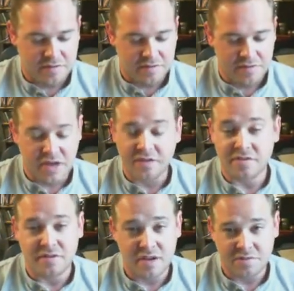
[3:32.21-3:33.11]

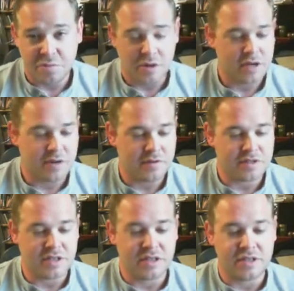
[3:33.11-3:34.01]
Nice port covers,
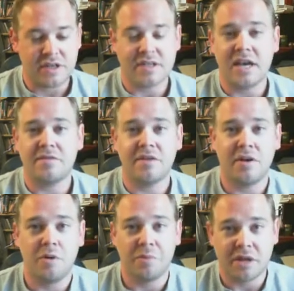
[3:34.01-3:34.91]
and it does have the
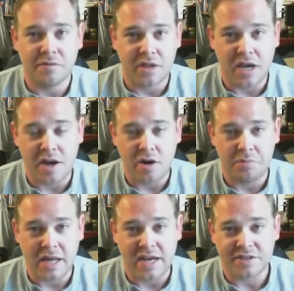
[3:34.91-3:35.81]
opening for the IR
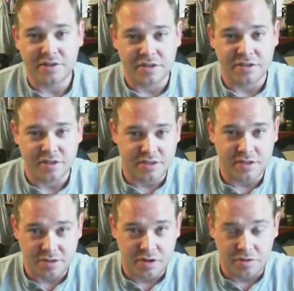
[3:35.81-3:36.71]
blaster, because this,
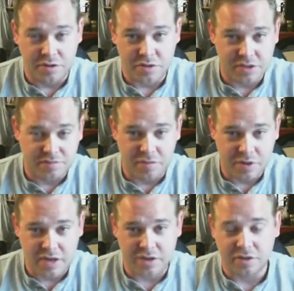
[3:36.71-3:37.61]
you know, uses
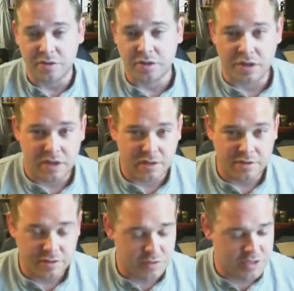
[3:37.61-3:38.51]
infrared, and you can
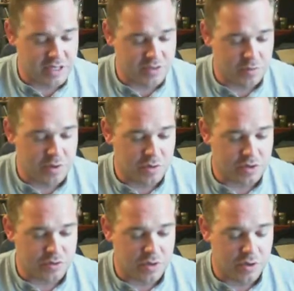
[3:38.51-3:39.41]
use it as a remote
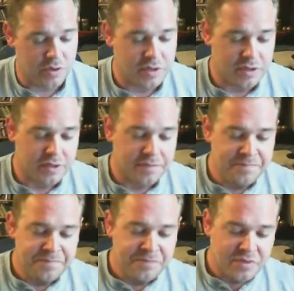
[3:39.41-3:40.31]
control.
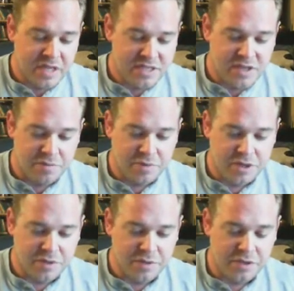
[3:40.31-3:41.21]
That's all
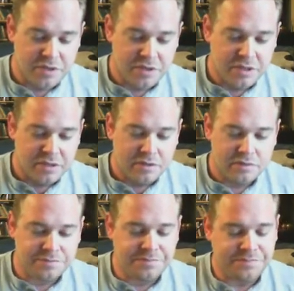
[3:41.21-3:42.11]
pretty cool.
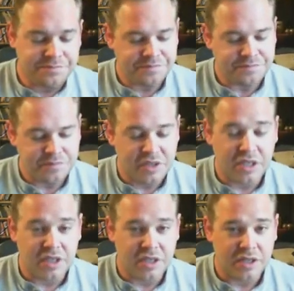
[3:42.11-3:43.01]
Let
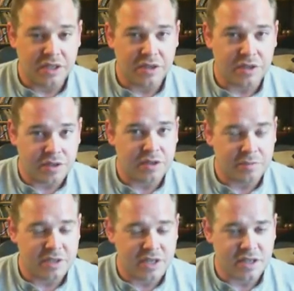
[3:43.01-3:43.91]
me
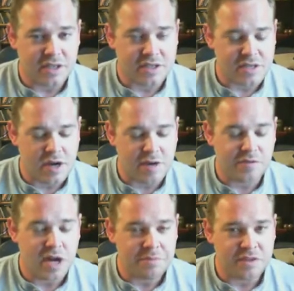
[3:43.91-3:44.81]
tell you this. Now, I've
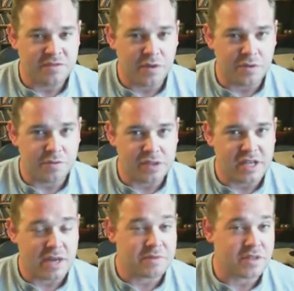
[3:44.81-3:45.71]
dropped this phone 3
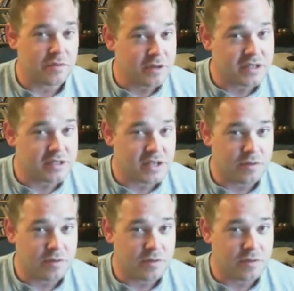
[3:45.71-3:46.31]
times, and thrice